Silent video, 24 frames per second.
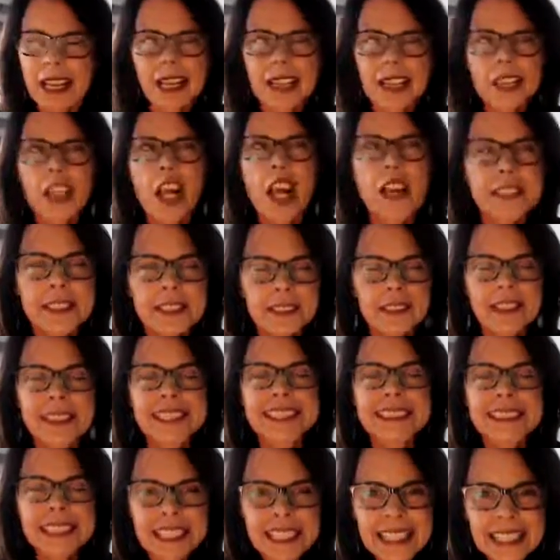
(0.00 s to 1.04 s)
constantly,
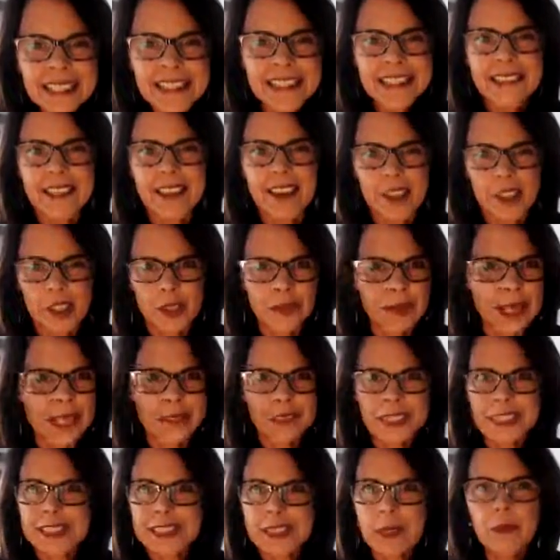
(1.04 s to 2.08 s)
needs that are around
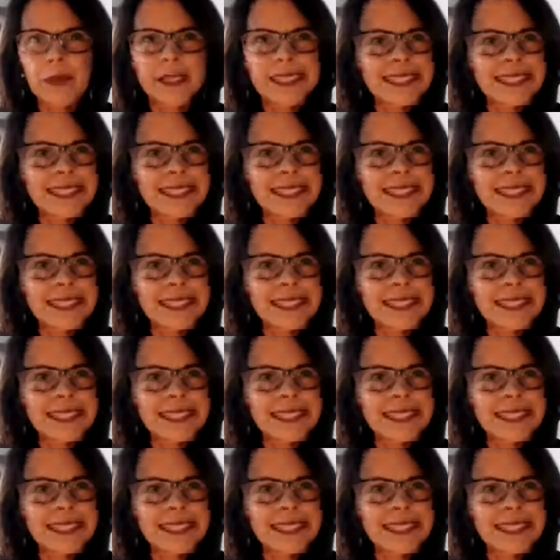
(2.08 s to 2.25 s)
us that we